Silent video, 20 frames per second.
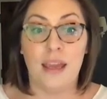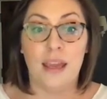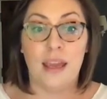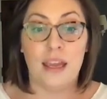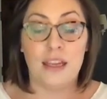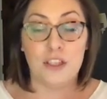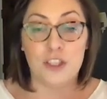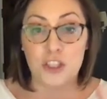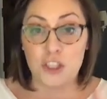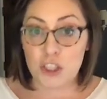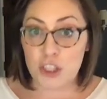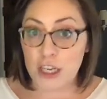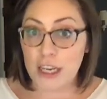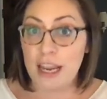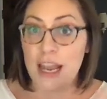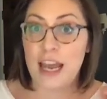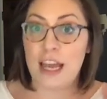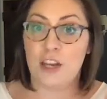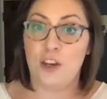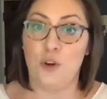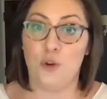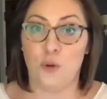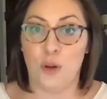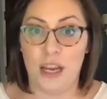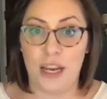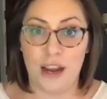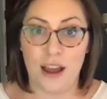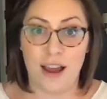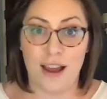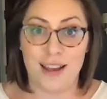and she had
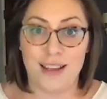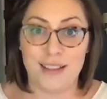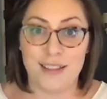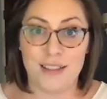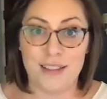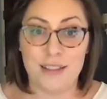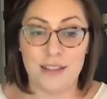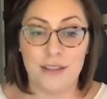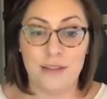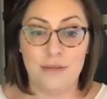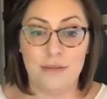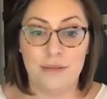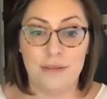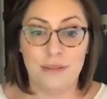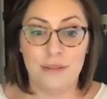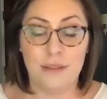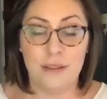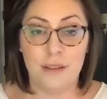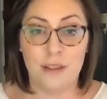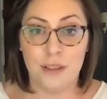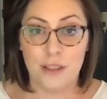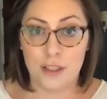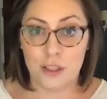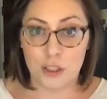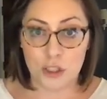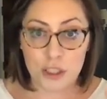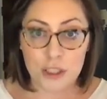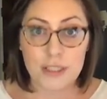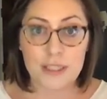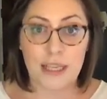green eyes,
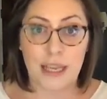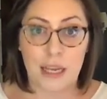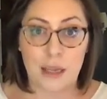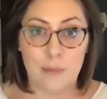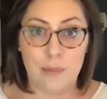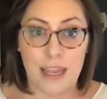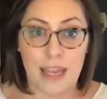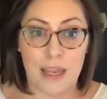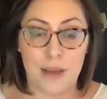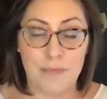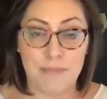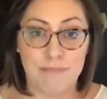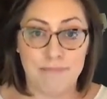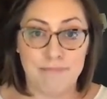just like me.